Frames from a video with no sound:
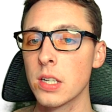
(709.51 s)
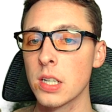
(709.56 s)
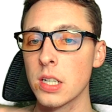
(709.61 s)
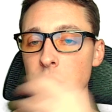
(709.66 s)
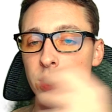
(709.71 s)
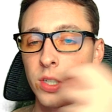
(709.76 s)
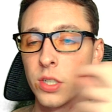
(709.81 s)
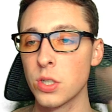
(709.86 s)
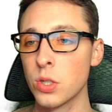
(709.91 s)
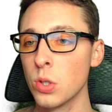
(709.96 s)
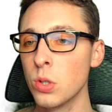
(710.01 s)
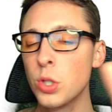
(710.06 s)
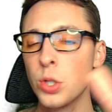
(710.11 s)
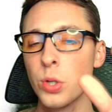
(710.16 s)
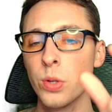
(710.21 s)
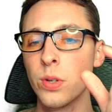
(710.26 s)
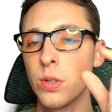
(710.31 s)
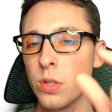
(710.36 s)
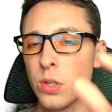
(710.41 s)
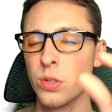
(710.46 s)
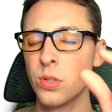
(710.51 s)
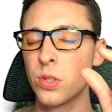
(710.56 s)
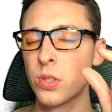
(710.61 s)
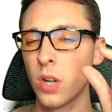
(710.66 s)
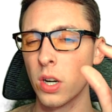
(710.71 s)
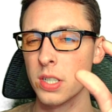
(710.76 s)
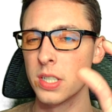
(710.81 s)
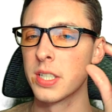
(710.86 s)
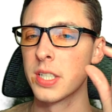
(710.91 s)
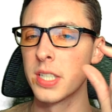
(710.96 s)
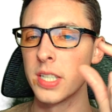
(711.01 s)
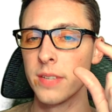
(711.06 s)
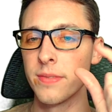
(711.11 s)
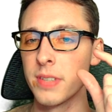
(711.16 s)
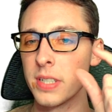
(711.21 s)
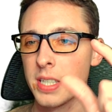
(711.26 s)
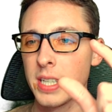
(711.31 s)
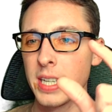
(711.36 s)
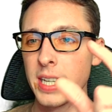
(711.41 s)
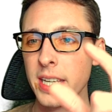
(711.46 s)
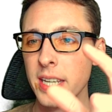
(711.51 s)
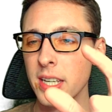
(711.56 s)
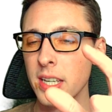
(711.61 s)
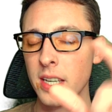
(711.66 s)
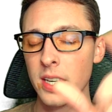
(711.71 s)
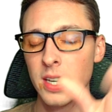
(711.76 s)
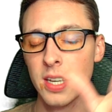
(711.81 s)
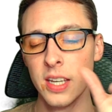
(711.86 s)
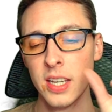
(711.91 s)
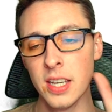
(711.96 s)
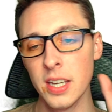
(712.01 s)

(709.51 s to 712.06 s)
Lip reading: because as soon as you start to see fatigue,